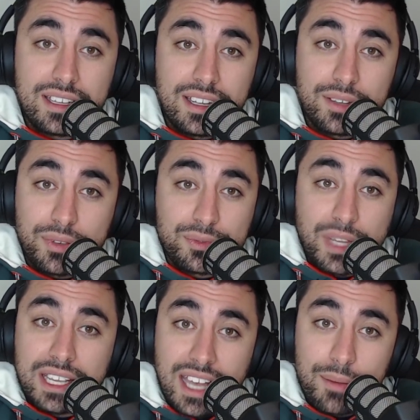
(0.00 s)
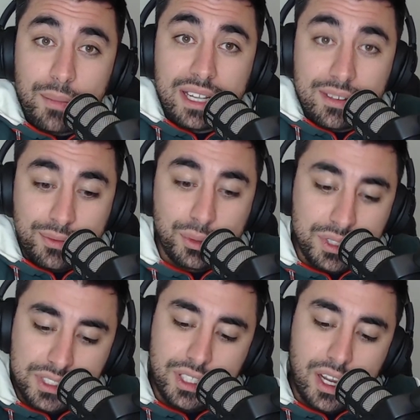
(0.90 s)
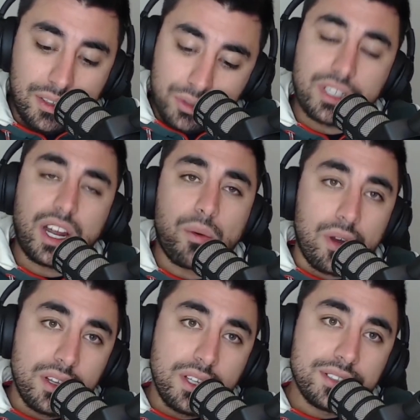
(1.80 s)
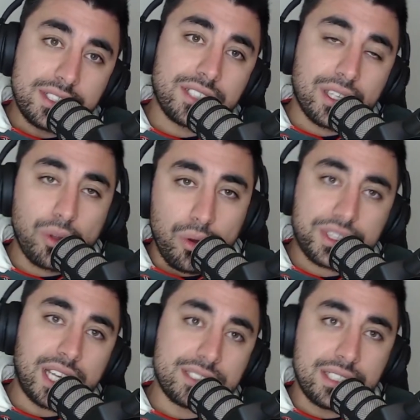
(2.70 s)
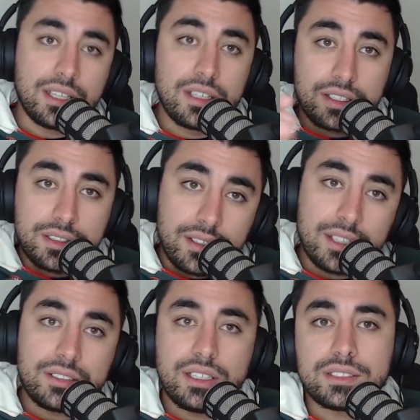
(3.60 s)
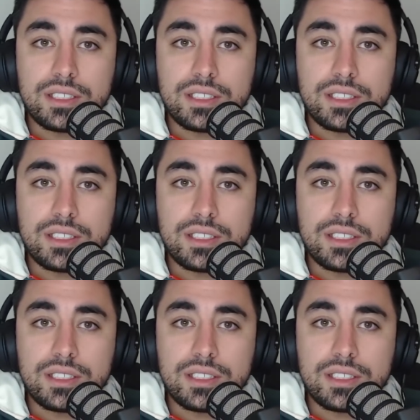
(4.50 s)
if they can't make a full decision? Go, look, you know what? This is the law. That's it. It's